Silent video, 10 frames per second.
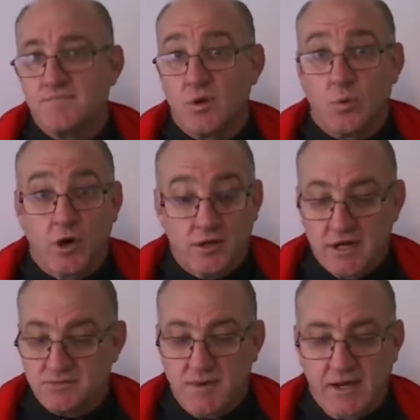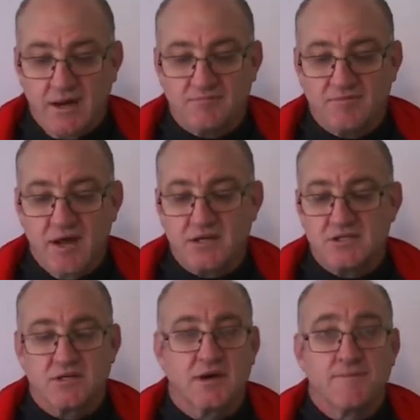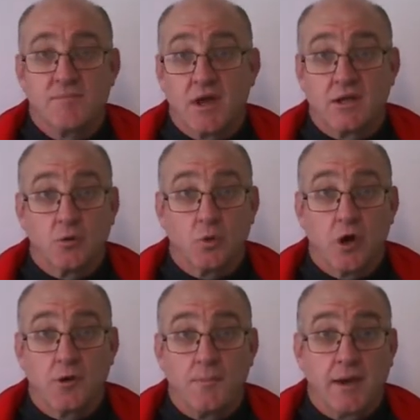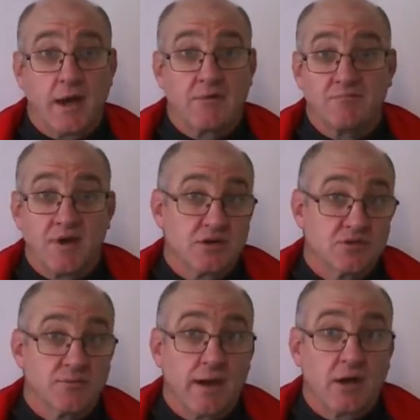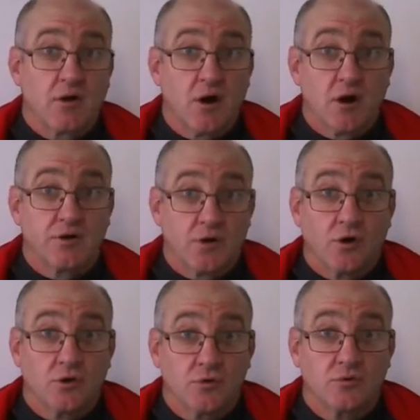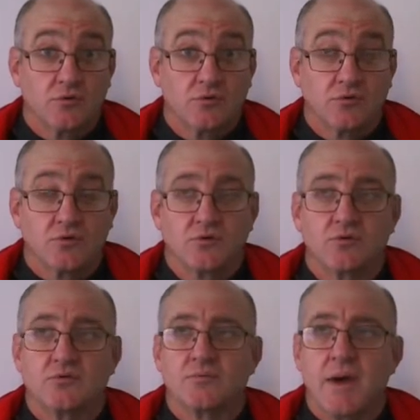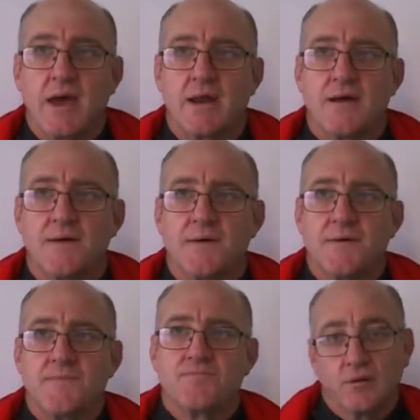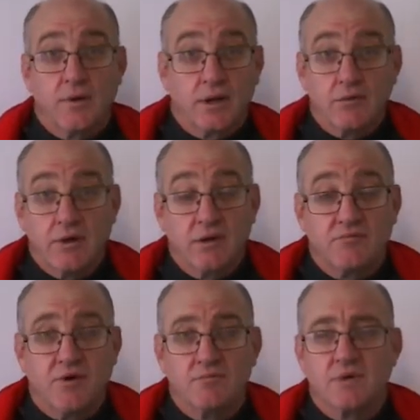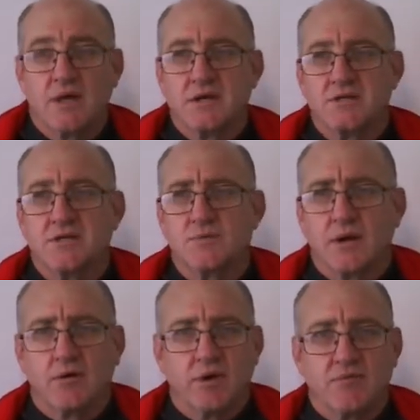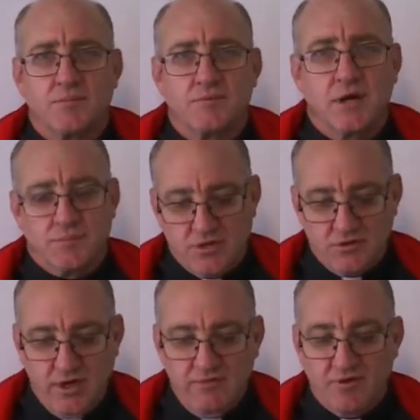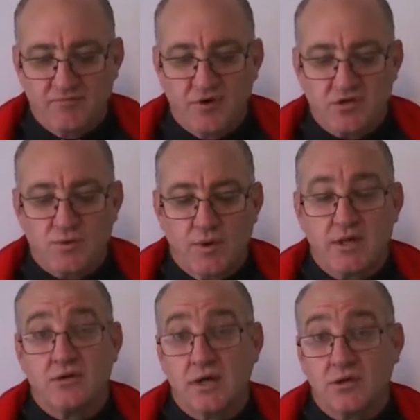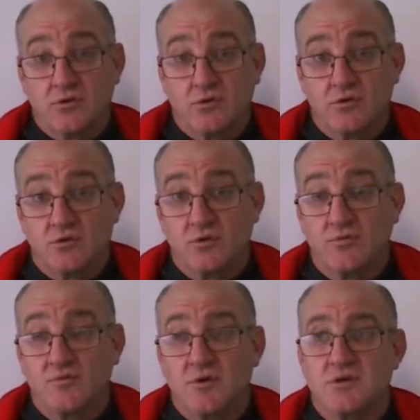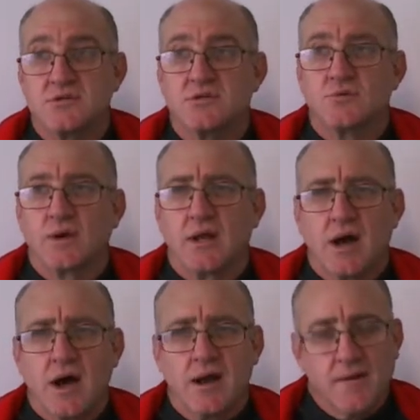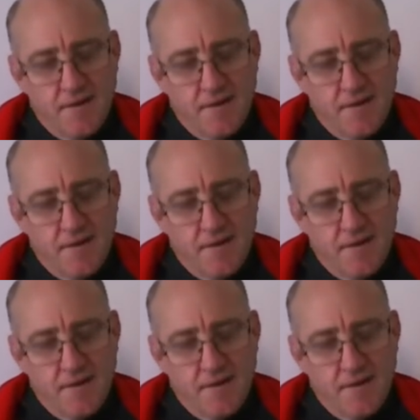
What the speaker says: The Word has become flesh, and the Word became flesh to make God known to man. Then we're going to read from Galatians. We're going to read from chapter 3, from verse 23 through to verse 29.